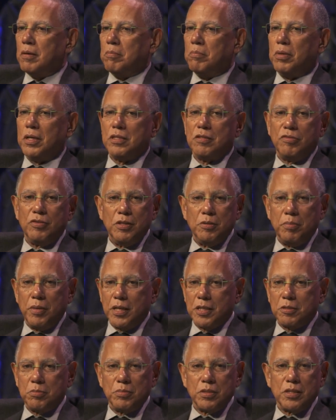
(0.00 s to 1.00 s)
BuzzFeed
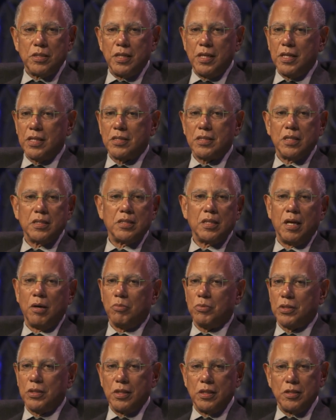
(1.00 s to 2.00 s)
makes mistakes, that's not
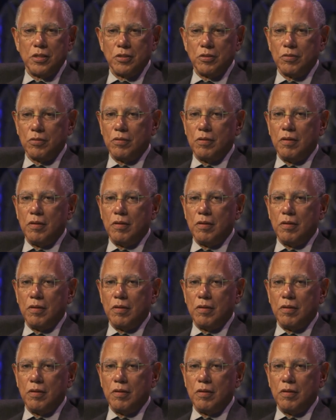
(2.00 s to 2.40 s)
what they do.